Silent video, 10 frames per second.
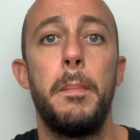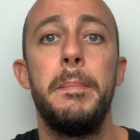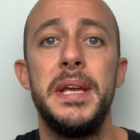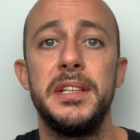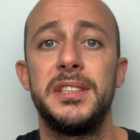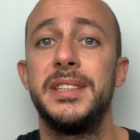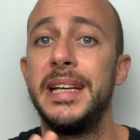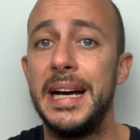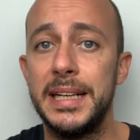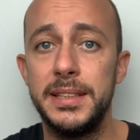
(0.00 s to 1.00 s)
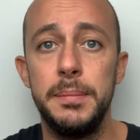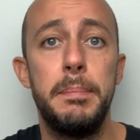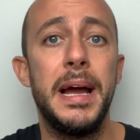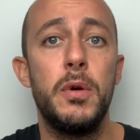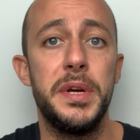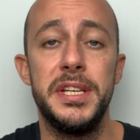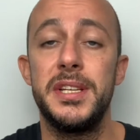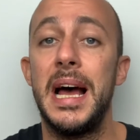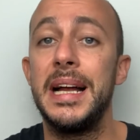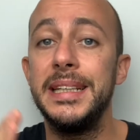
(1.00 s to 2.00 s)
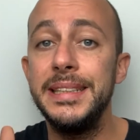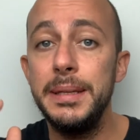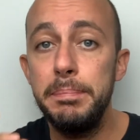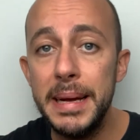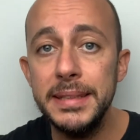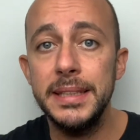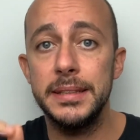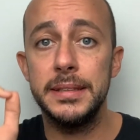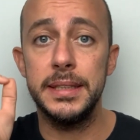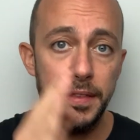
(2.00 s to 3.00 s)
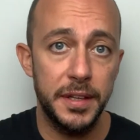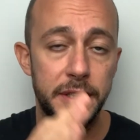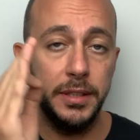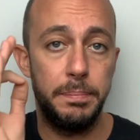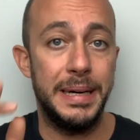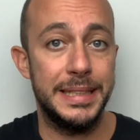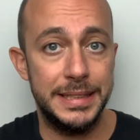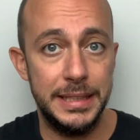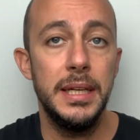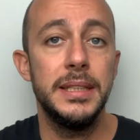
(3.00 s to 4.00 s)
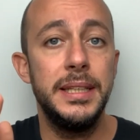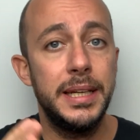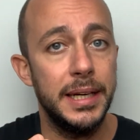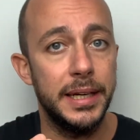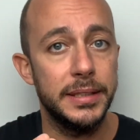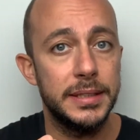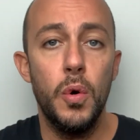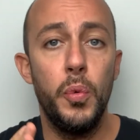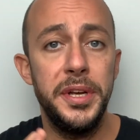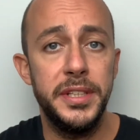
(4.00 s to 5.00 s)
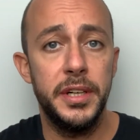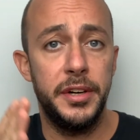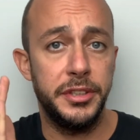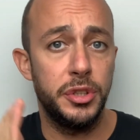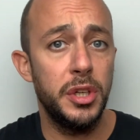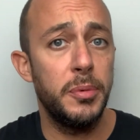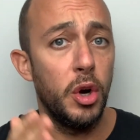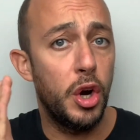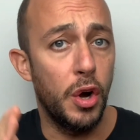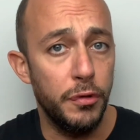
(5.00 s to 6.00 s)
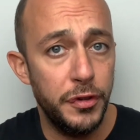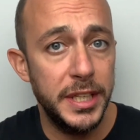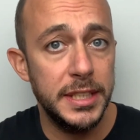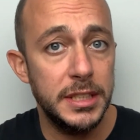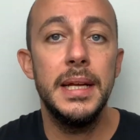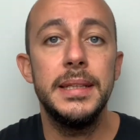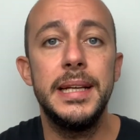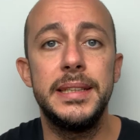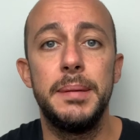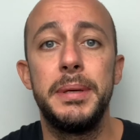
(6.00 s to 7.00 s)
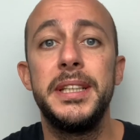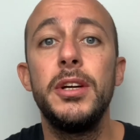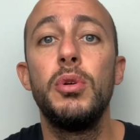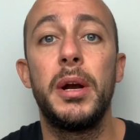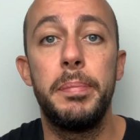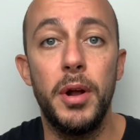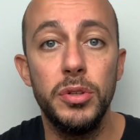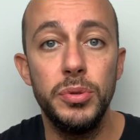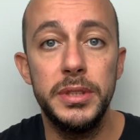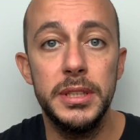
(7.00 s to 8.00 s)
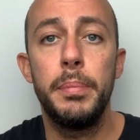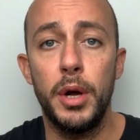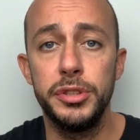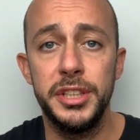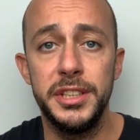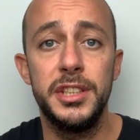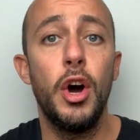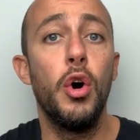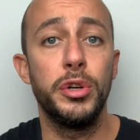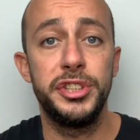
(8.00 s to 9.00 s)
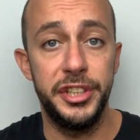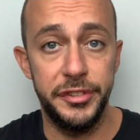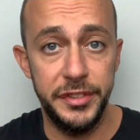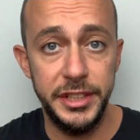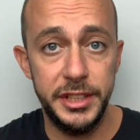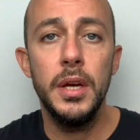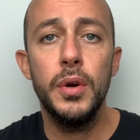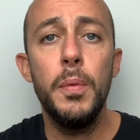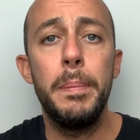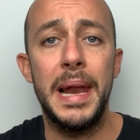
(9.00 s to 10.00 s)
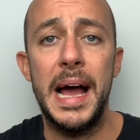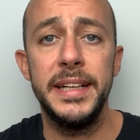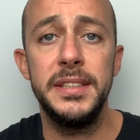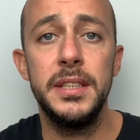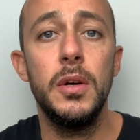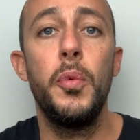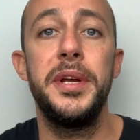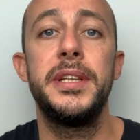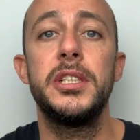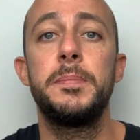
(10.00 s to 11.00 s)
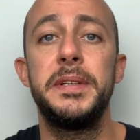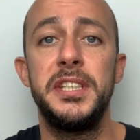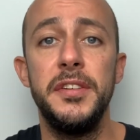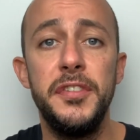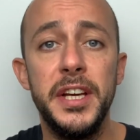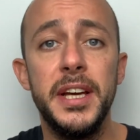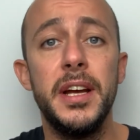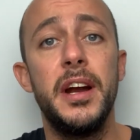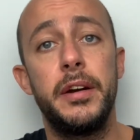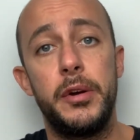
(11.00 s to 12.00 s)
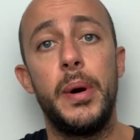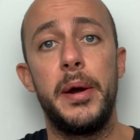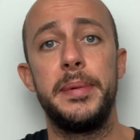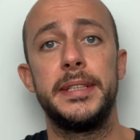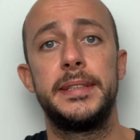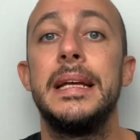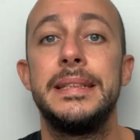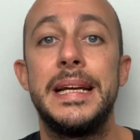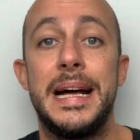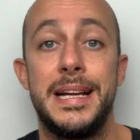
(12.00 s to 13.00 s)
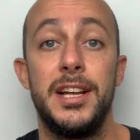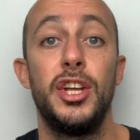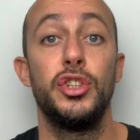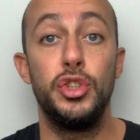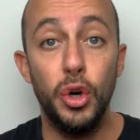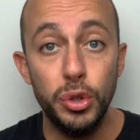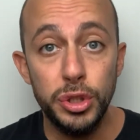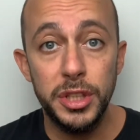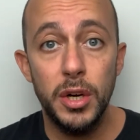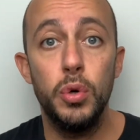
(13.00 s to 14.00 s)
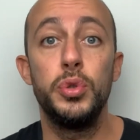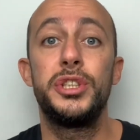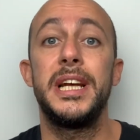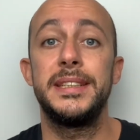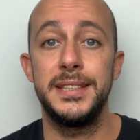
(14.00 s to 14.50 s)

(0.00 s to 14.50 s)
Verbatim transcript: means the act by which an independent third party declares with reasonable confidence that a particular product, process or service complies with specific requirements. There are those who set the